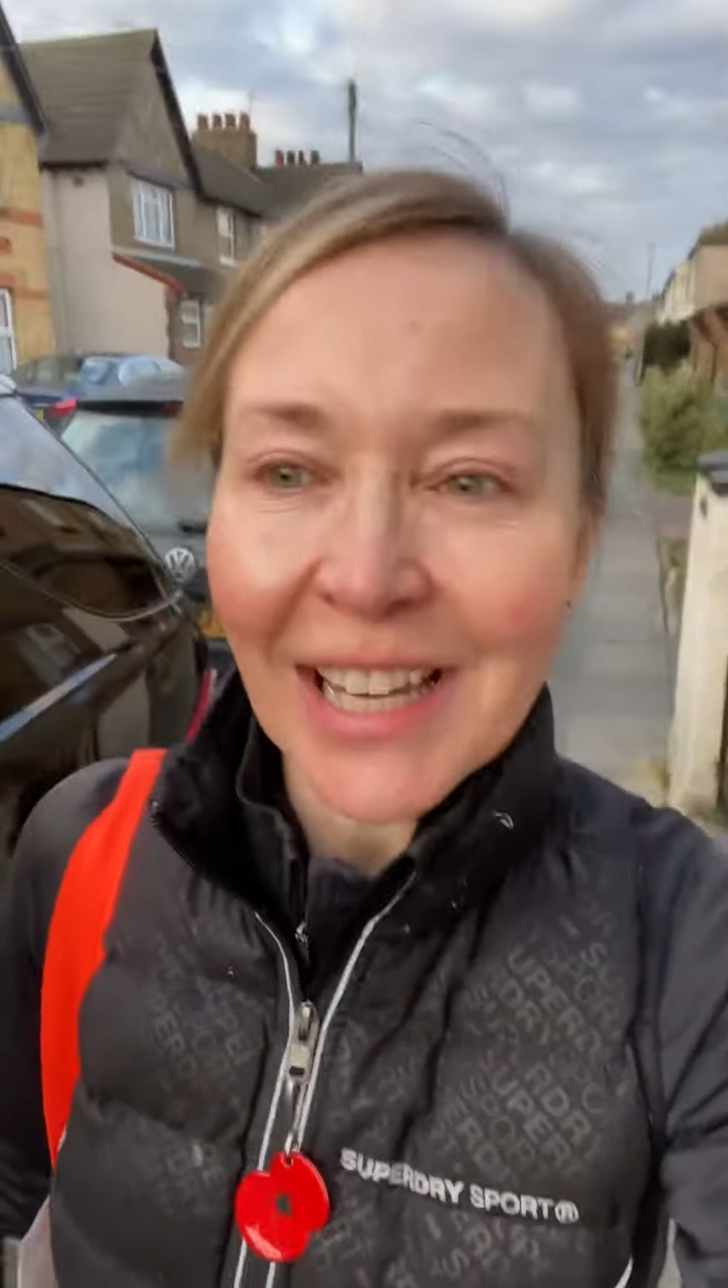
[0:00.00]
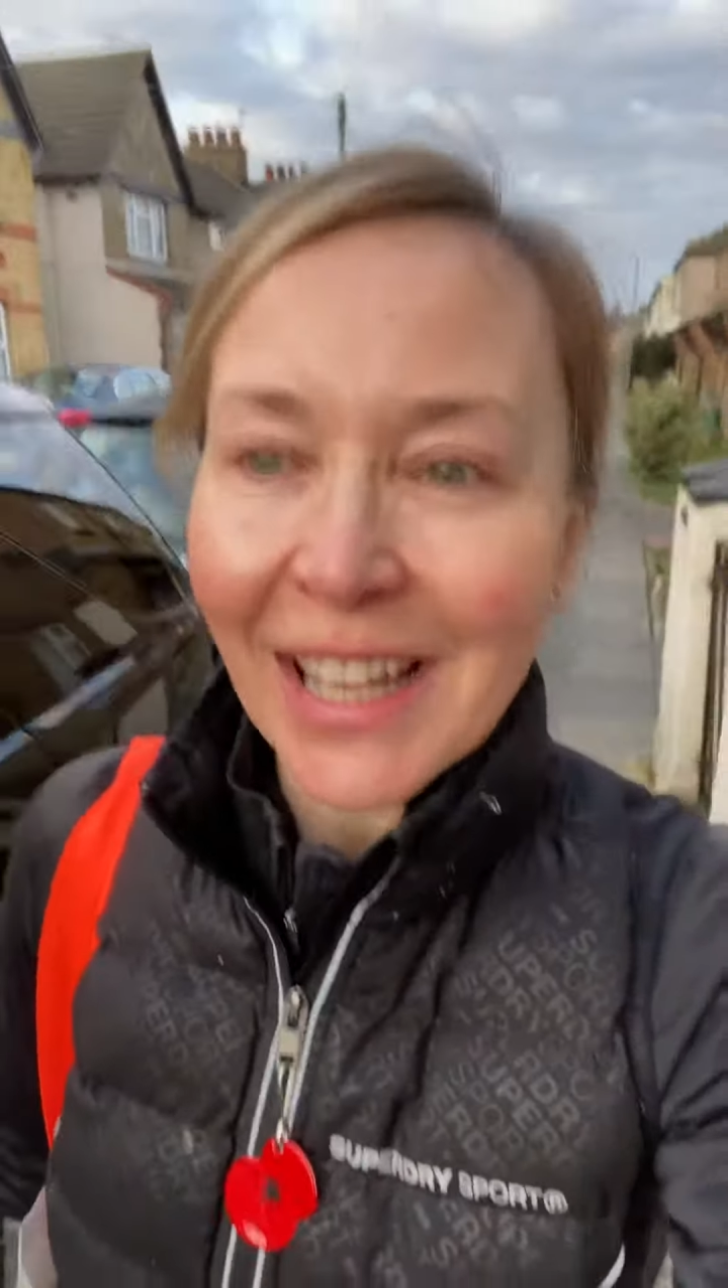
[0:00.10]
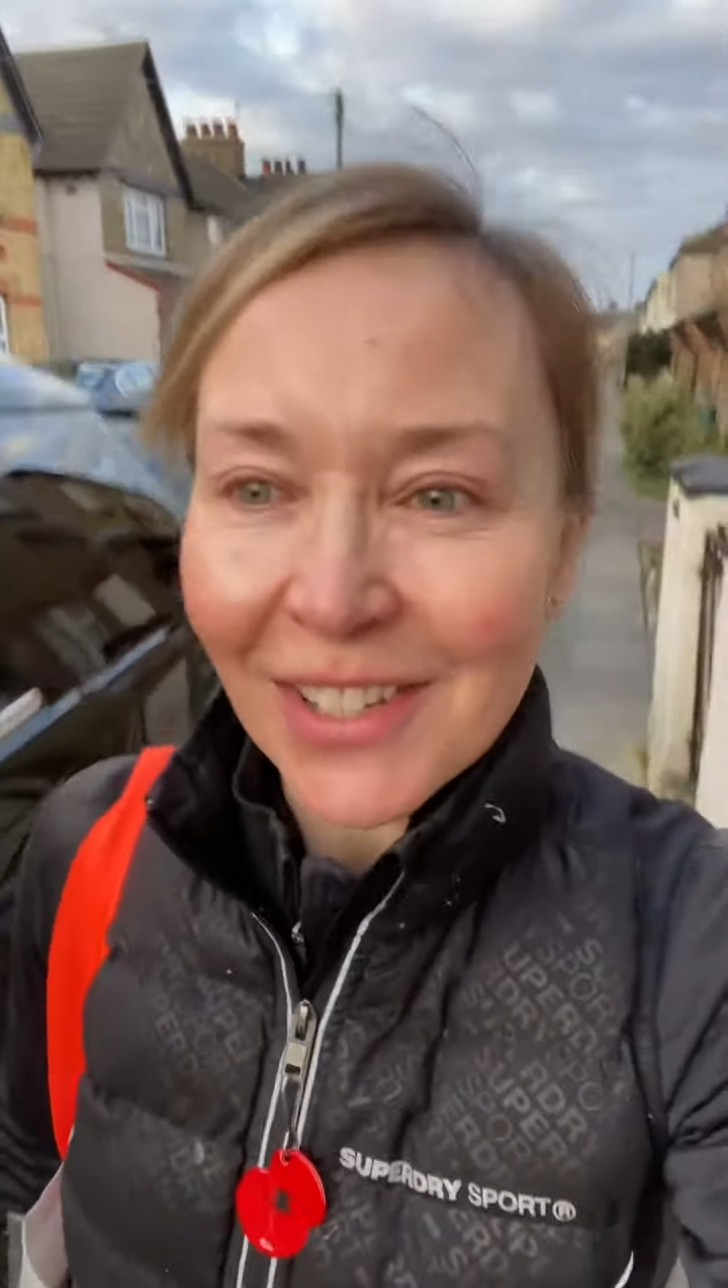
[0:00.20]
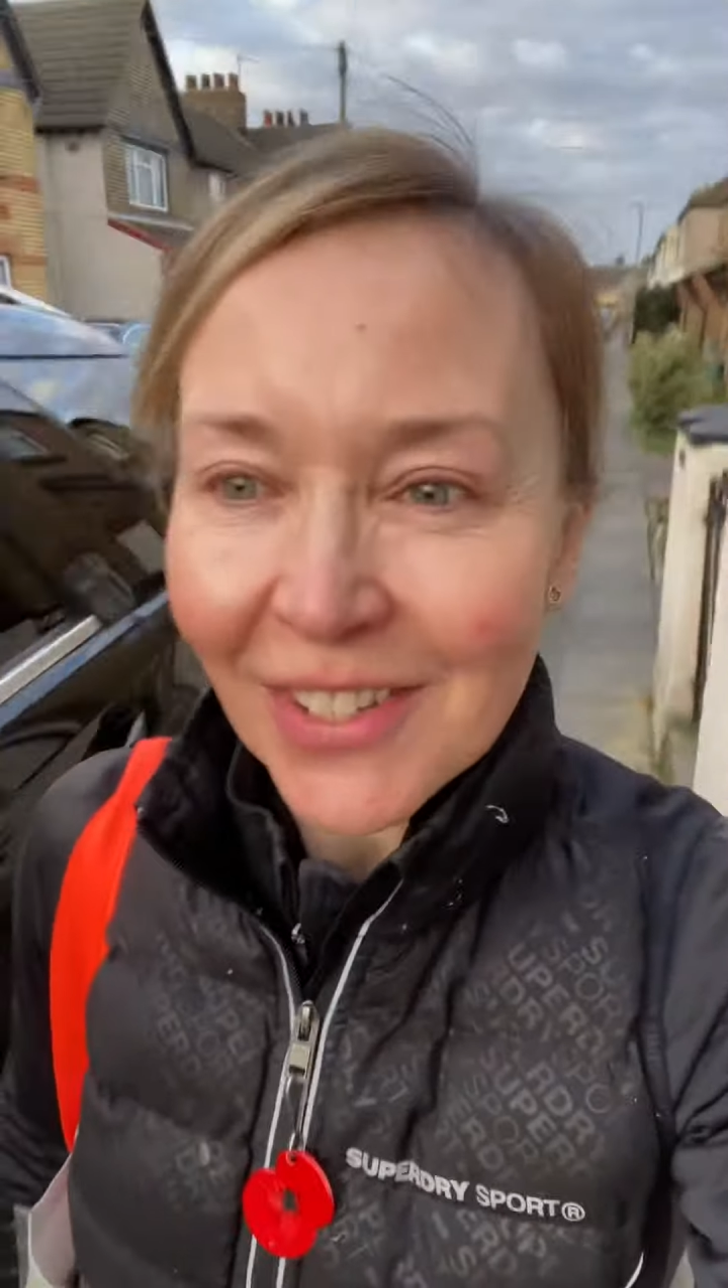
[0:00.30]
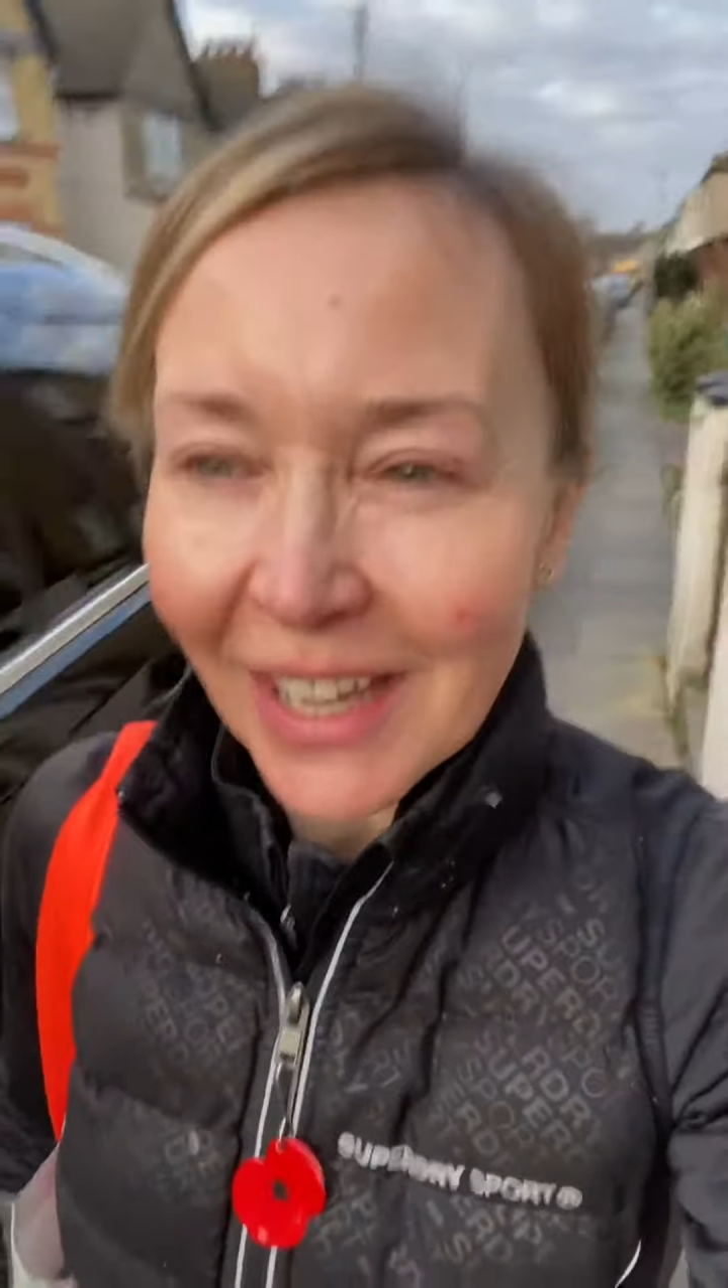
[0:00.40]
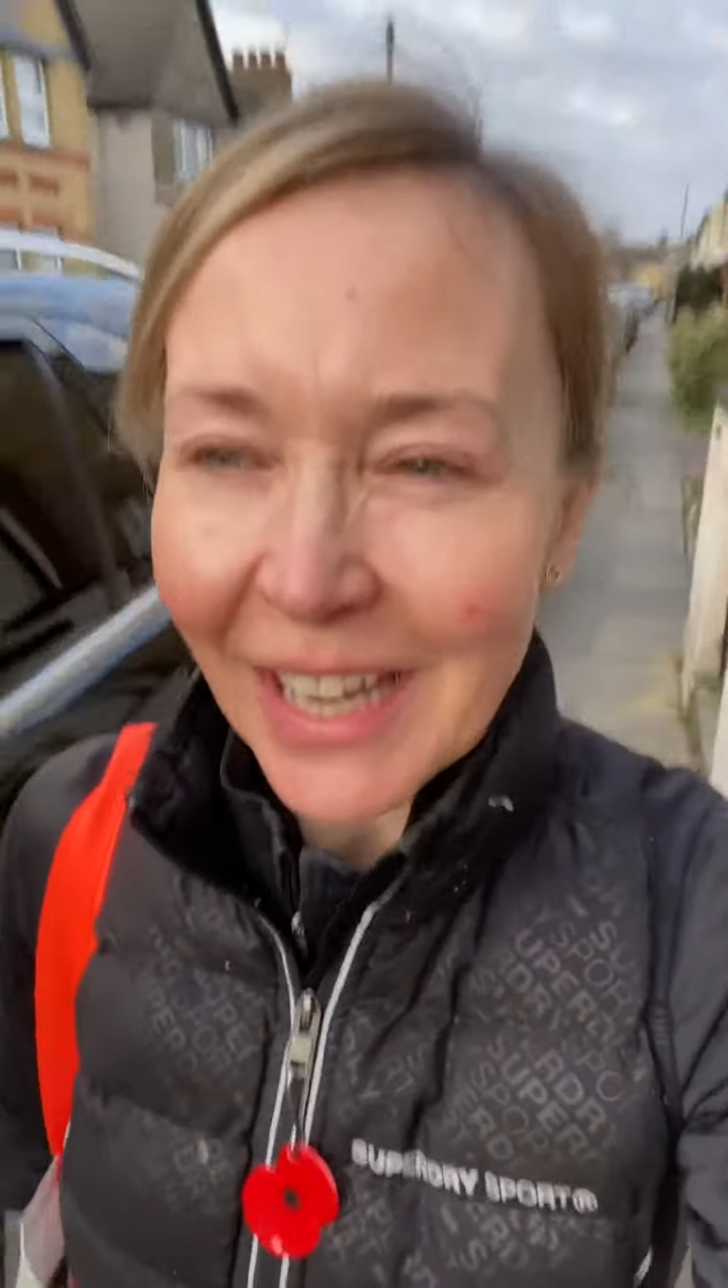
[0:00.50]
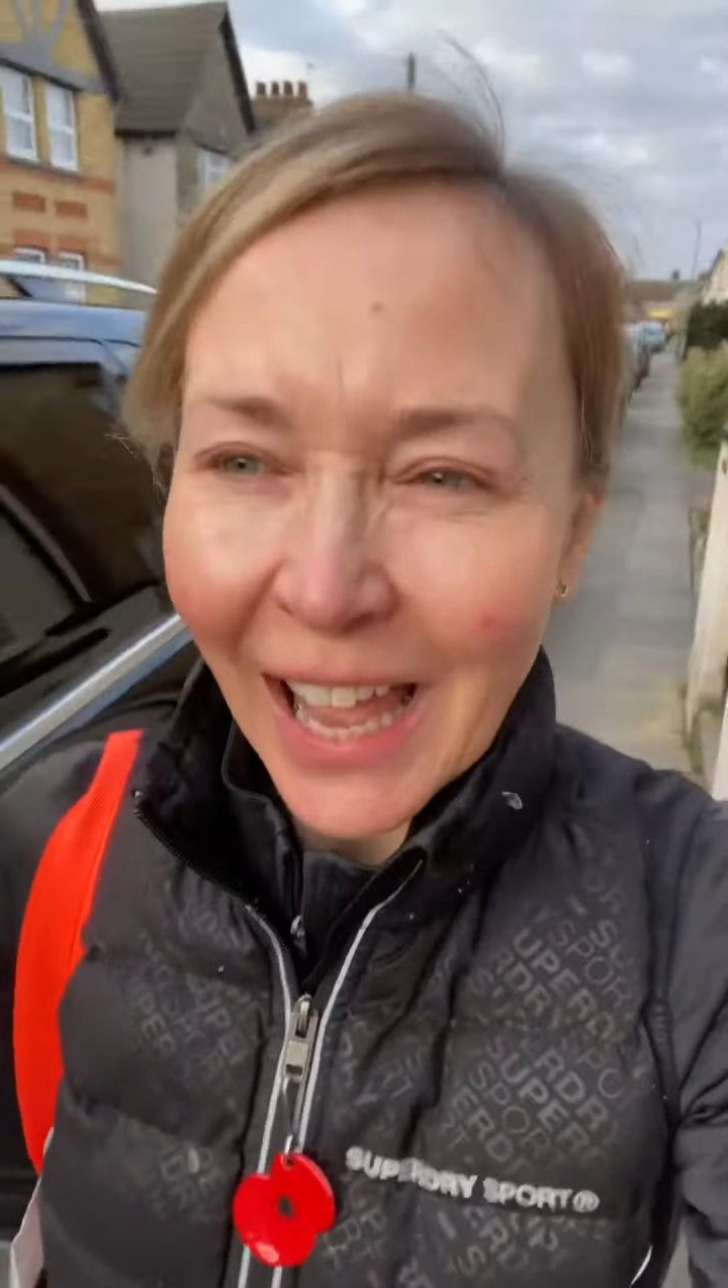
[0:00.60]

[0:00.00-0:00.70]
and say